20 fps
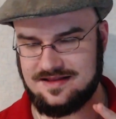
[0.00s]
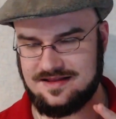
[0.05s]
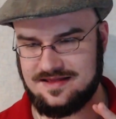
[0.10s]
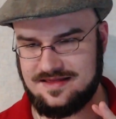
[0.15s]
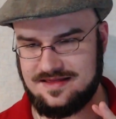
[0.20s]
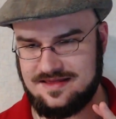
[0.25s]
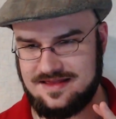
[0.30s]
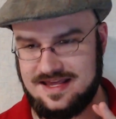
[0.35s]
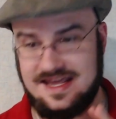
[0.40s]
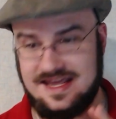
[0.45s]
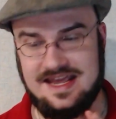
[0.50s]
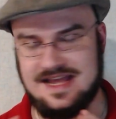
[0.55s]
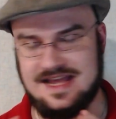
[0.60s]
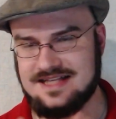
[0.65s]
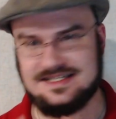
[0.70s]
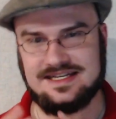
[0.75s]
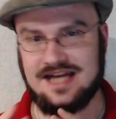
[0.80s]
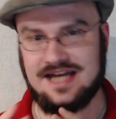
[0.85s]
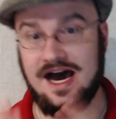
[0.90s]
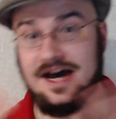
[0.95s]
he
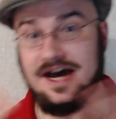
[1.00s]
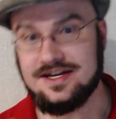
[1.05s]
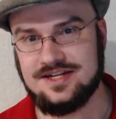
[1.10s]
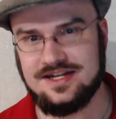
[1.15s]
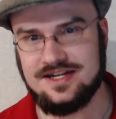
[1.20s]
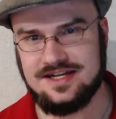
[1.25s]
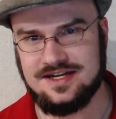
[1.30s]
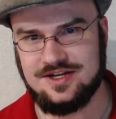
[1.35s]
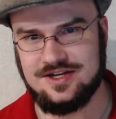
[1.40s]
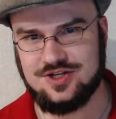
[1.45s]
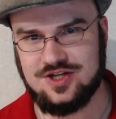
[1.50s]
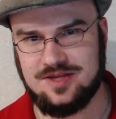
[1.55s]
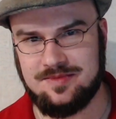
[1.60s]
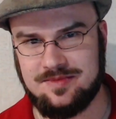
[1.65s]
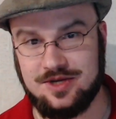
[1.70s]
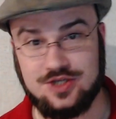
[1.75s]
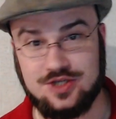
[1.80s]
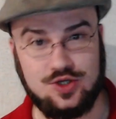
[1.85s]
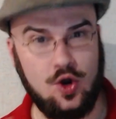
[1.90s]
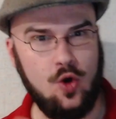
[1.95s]
isn't hunted initially
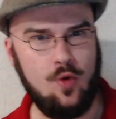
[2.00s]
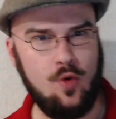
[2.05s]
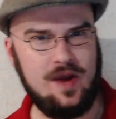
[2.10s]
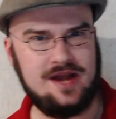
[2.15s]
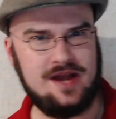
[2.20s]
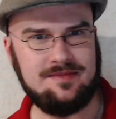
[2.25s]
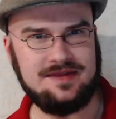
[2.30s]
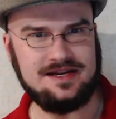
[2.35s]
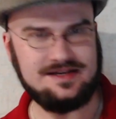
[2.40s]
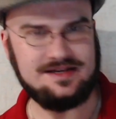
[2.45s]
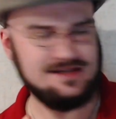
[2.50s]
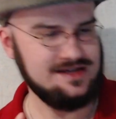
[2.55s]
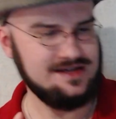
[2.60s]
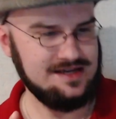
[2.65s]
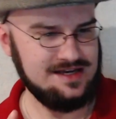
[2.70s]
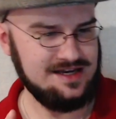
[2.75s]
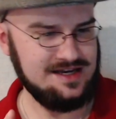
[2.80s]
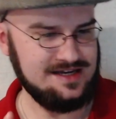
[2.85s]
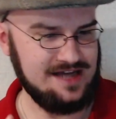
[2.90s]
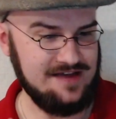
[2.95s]
because, oh, wait a minute,
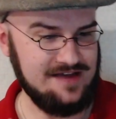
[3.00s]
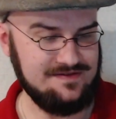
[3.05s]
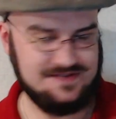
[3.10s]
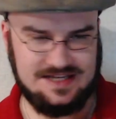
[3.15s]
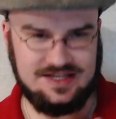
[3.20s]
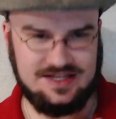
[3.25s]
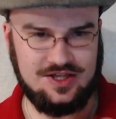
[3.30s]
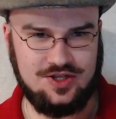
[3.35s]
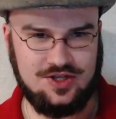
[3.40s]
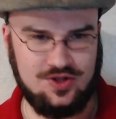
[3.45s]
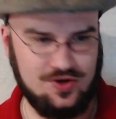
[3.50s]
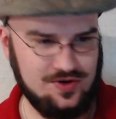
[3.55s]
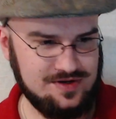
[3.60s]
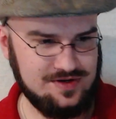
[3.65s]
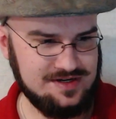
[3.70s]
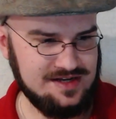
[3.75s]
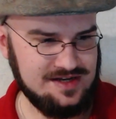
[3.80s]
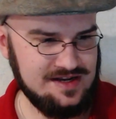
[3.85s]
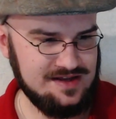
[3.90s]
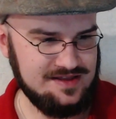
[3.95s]
that I've suddenly
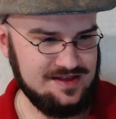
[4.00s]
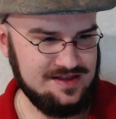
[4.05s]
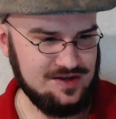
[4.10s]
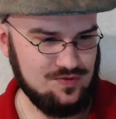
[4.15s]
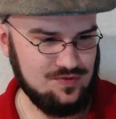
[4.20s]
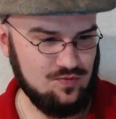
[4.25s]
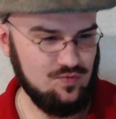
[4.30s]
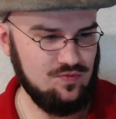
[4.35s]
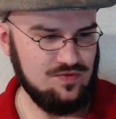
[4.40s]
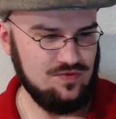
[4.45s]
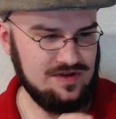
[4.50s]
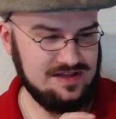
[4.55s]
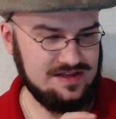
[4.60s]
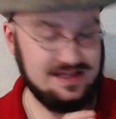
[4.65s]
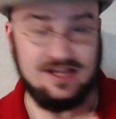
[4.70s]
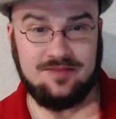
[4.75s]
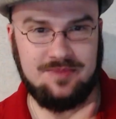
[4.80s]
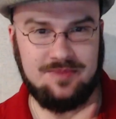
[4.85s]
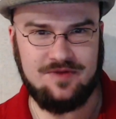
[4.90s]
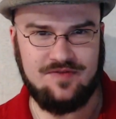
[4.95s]
learned that a
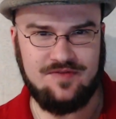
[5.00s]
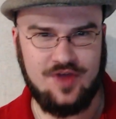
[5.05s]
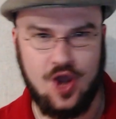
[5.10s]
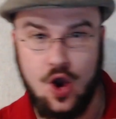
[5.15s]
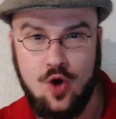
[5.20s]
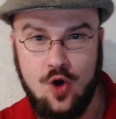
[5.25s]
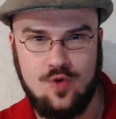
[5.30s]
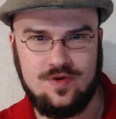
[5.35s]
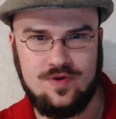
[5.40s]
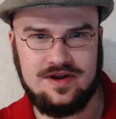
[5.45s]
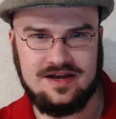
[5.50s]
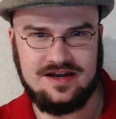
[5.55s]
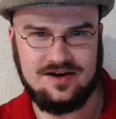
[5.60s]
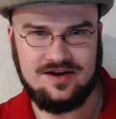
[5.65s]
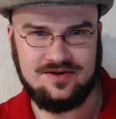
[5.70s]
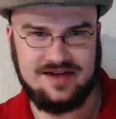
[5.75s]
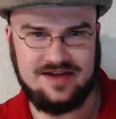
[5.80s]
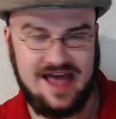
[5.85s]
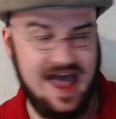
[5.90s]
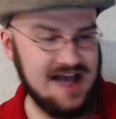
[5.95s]
little bit of the code
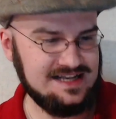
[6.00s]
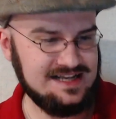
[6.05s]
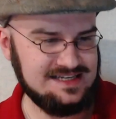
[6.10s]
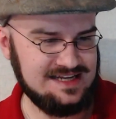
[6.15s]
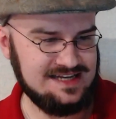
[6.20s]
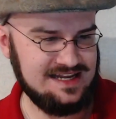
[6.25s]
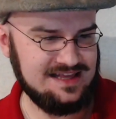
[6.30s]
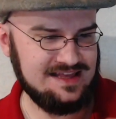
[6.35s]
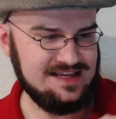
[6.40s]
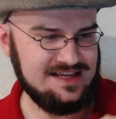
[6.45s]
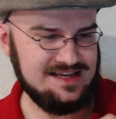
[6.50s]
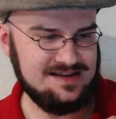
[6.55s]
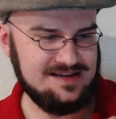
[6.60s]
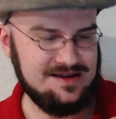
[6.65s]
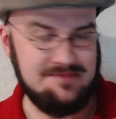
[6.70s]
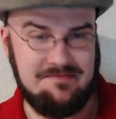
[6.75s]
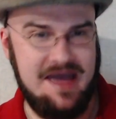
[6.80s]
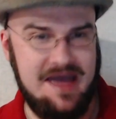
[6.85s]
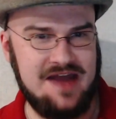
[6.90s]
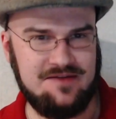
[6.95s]
would accidentally
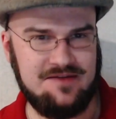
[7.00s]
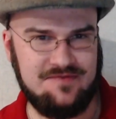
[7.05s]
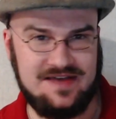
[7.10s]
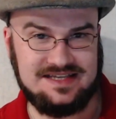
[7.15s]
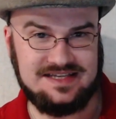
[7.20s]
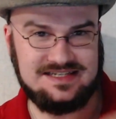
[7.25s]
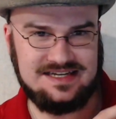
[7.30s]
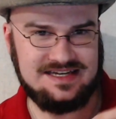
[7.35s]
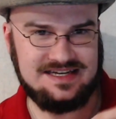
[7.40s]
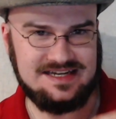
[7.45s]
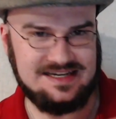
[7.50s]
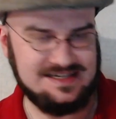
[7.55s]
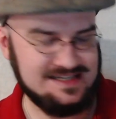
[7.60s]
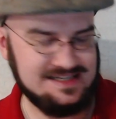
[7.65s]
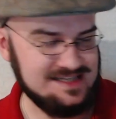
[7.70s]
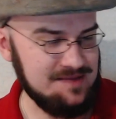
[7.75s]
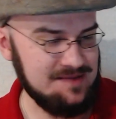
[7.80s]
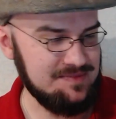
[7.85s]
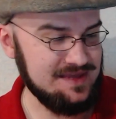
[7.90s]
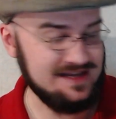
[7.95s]
manifested into
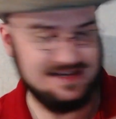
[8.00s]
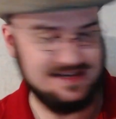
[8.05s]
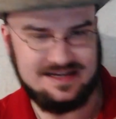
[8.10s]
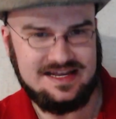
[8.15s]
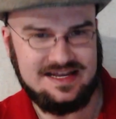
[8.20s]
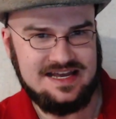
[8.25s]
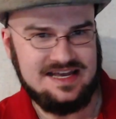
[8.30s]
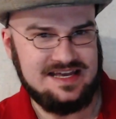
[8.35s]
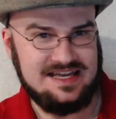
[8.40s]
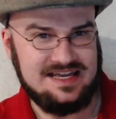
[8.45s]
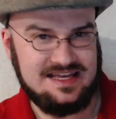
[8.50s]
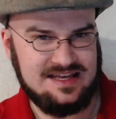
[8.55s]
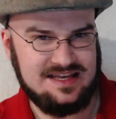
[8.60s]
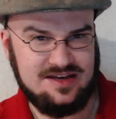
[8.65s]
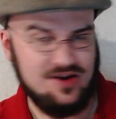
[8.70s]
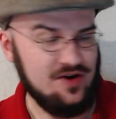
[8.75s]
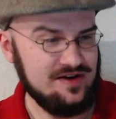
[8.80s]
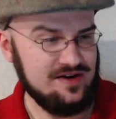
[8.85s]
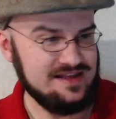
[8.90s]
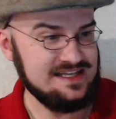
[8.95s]
something, and
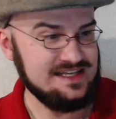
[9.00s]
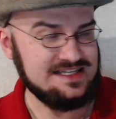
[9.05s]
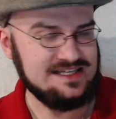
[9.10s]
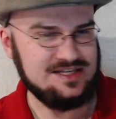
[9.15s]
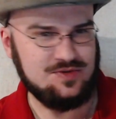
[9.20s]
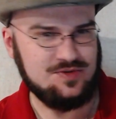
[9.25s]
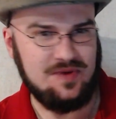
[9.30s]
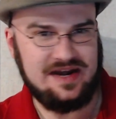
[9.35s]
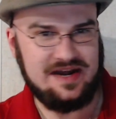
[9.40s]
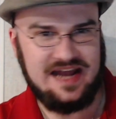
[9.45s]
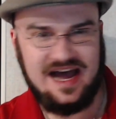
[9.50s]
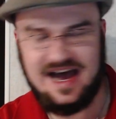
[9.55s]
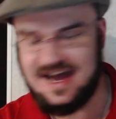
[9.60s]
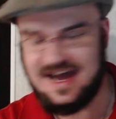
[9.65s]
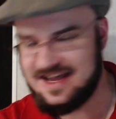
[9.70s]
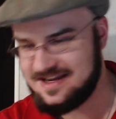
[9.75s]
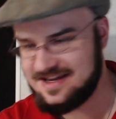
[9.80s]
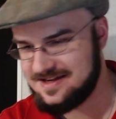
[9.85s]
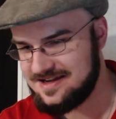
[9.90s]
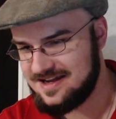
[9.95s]
this one
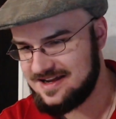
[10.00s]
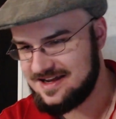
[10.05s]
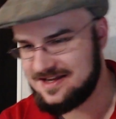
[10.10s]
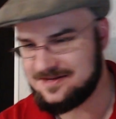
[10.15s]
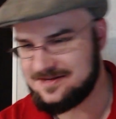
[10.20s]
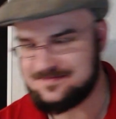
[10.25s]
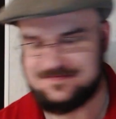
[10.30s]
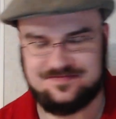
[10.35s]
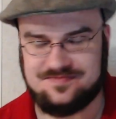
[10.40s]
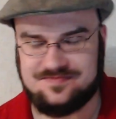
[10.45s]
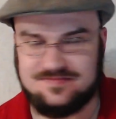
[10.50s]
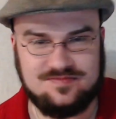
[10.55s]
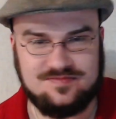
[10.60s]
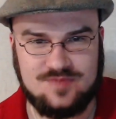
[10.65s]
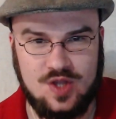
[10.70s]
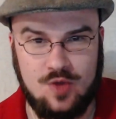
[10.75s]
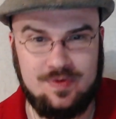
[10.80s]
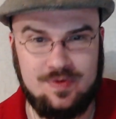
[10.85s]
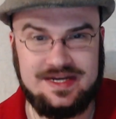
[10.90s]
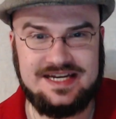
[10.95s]
guy,
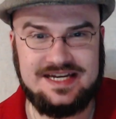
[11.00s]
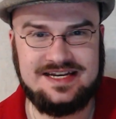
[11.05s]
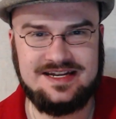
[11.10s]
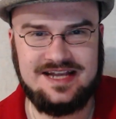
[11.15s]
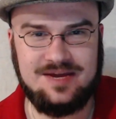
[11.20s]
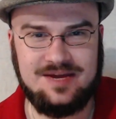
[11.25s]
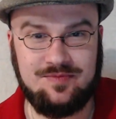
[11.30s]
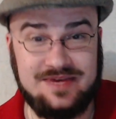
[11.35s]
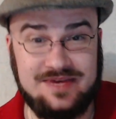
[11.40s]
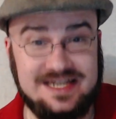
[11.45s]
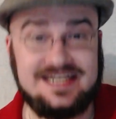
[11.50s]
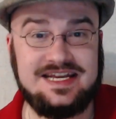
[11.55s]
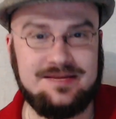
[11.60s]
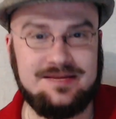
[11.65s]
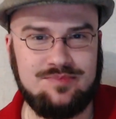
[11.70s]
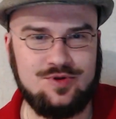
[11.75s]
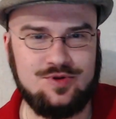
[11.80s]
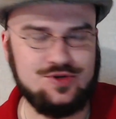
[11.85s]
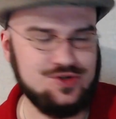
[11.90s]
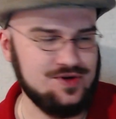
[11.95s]
we need to get
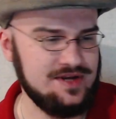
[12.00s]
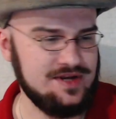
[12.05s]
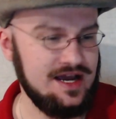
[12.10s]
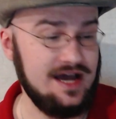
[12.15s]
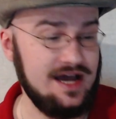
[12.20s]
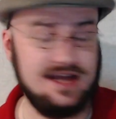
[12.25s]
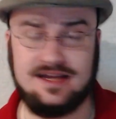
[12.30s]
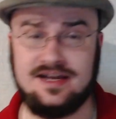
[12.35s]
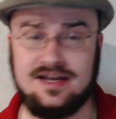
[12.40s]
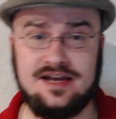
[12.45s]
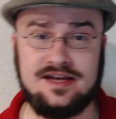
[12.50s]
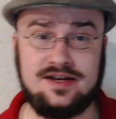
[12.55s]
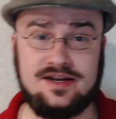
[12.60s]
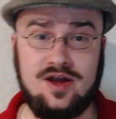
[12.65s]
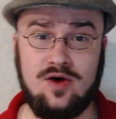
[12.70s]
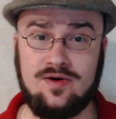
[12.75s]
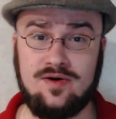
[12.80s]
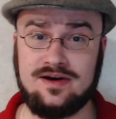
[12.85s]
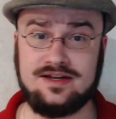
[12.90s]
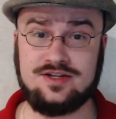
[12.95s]
Blue Shirt guy.
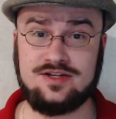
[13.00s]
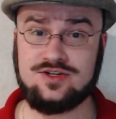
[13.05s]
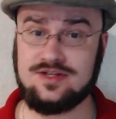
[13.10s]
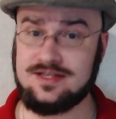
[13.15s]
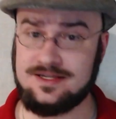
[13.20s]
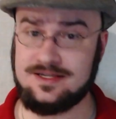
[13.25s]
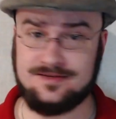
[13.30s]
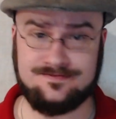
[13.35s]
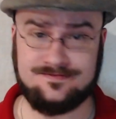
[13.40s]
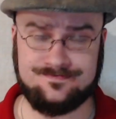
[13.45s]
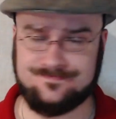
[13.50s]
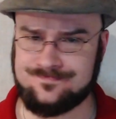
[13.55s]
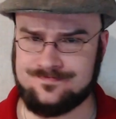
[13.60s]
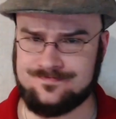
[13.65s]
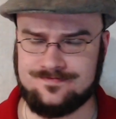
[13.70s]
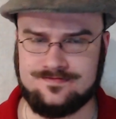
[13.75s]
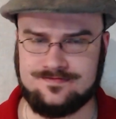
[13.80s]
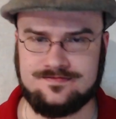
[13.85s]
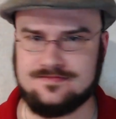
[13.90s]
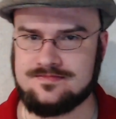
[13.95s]
No, initially,
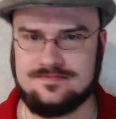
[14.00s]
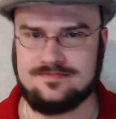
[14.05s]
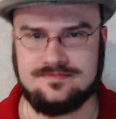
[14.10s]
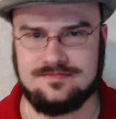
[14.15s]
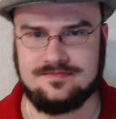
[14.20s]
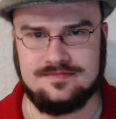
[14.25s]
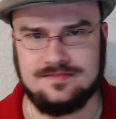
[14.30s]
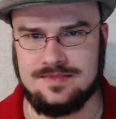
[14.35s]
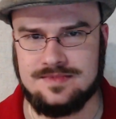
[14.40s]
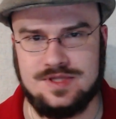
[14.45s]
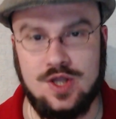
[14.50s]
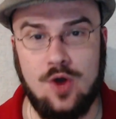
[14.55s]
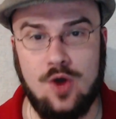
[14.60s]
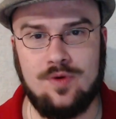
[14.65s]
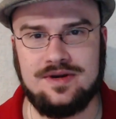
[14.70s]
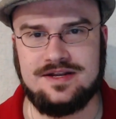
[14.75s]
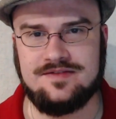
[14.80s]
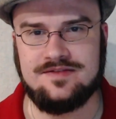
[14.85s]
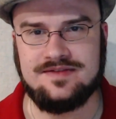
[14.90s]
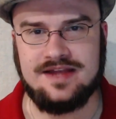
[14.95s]
no
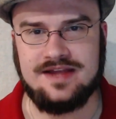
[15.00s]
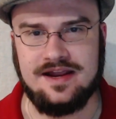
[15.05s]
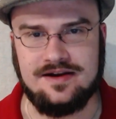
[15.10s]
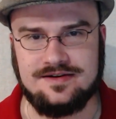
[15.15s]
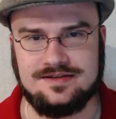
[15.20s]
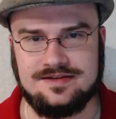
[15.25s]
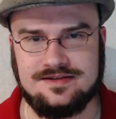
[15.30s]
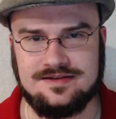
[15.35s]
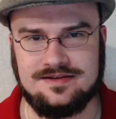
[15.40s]
one even cares.